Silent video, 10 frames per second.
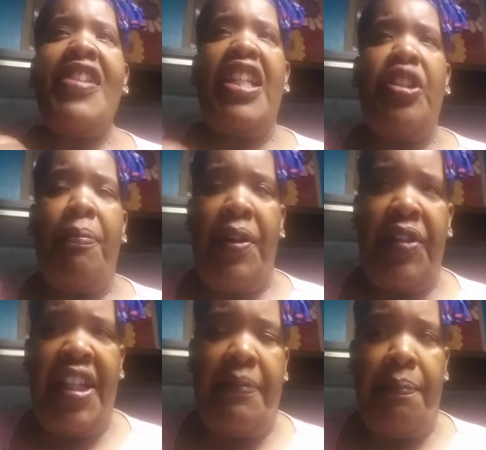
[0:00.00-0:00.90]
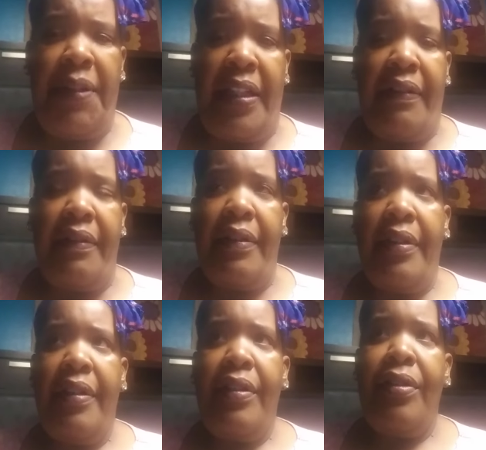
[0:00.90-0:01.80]
seen your mother getting beat.
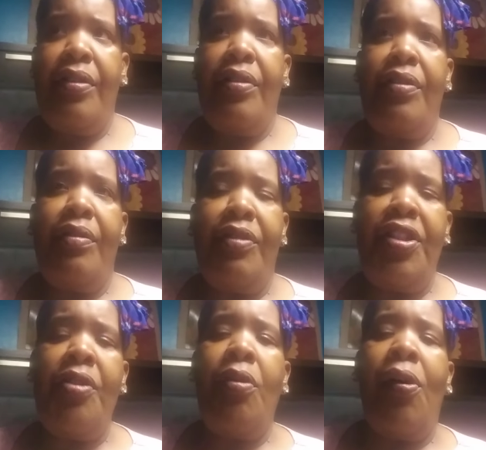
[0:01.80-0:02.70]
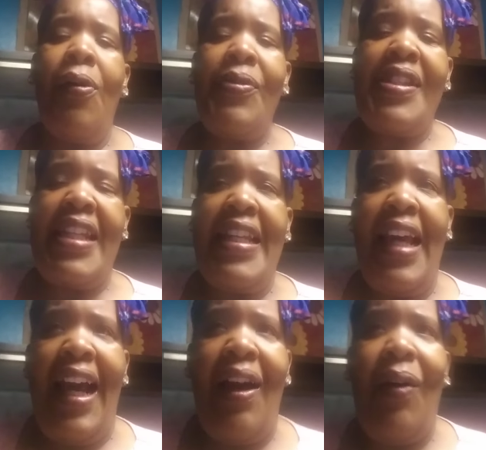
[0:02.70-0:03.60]
Do you all see
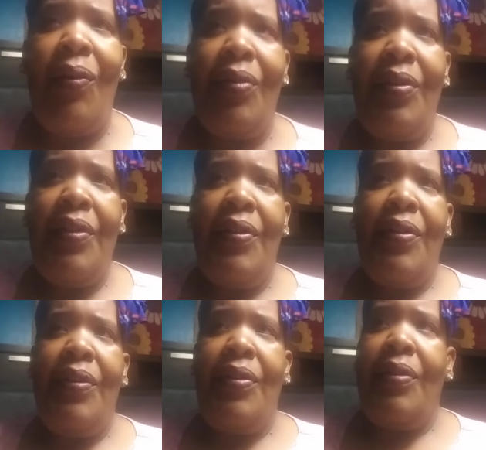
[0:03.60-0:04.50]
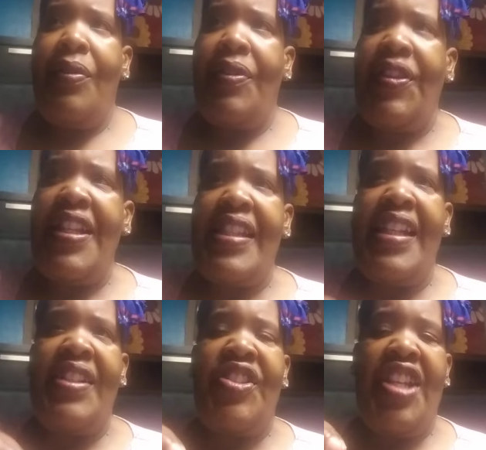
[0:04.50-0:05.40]
how this
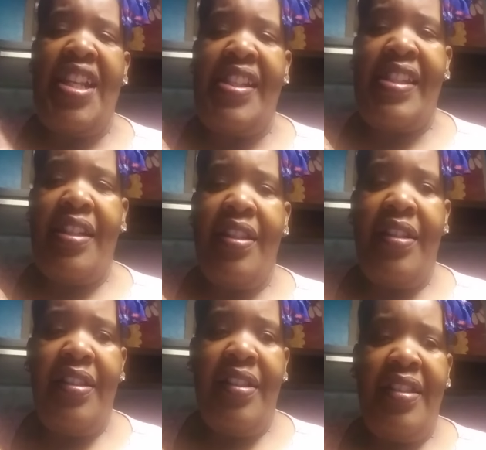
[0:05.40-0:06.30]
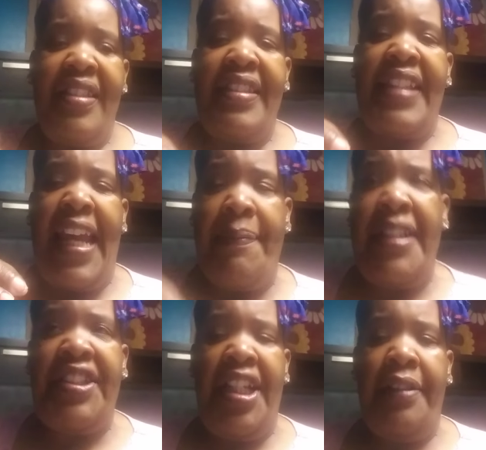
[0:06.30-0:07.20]
is just
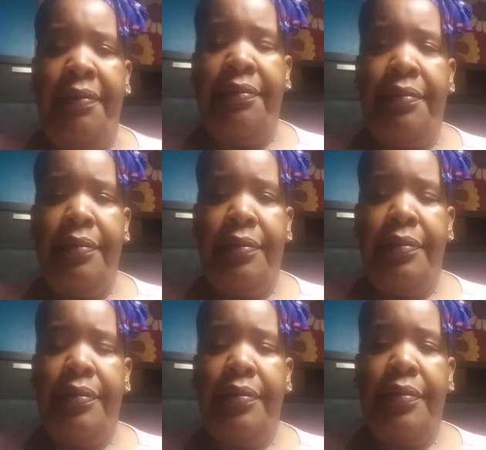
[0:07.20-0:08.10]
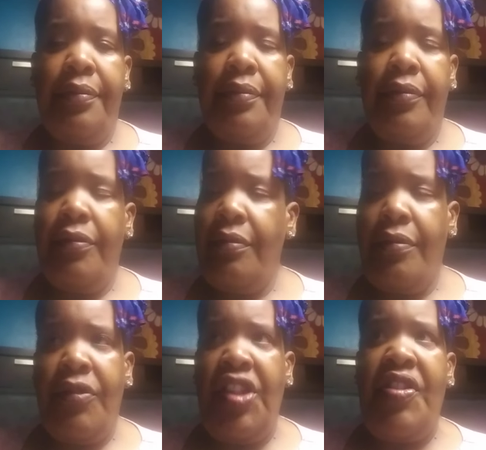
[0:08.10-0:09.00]
damaging?
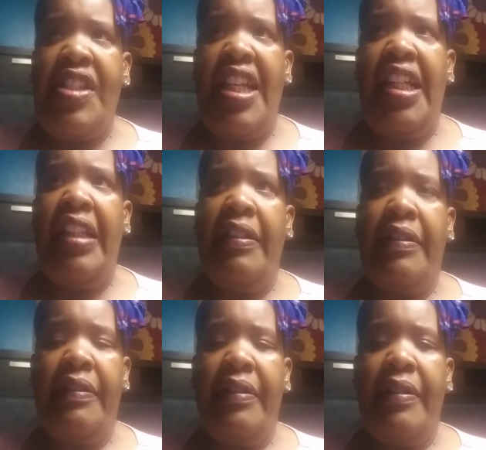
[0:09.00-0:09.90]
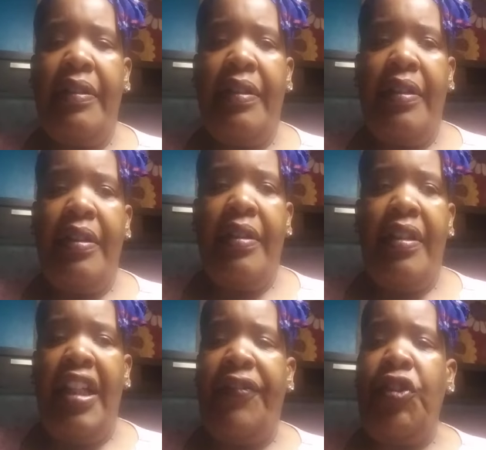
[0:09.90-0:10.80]
Do you see?
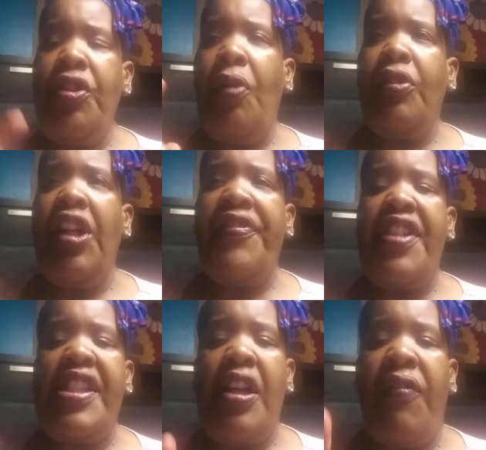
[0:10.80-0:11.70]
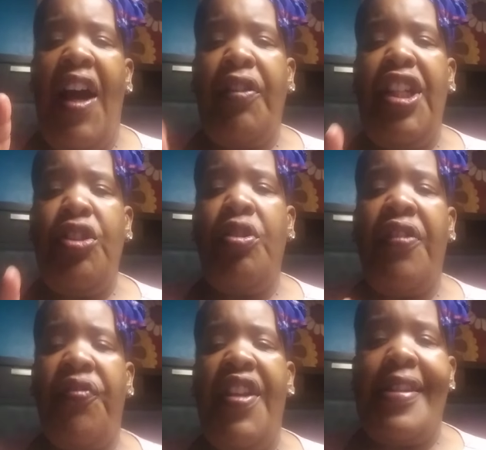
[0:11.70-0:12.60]
If you don't love yourself, how can you
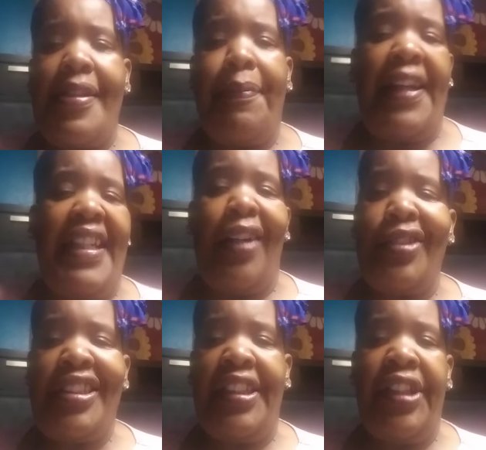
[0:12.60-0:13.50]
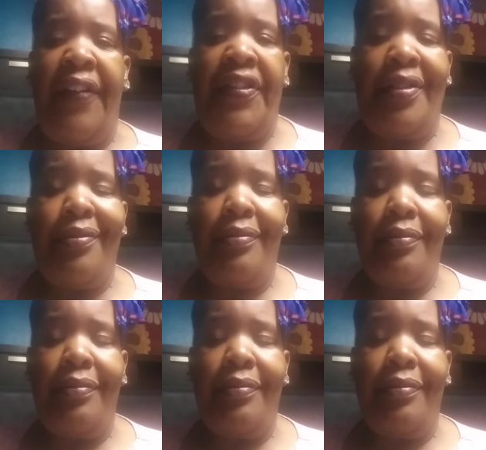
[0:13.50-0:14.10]
convince somebody else to love you?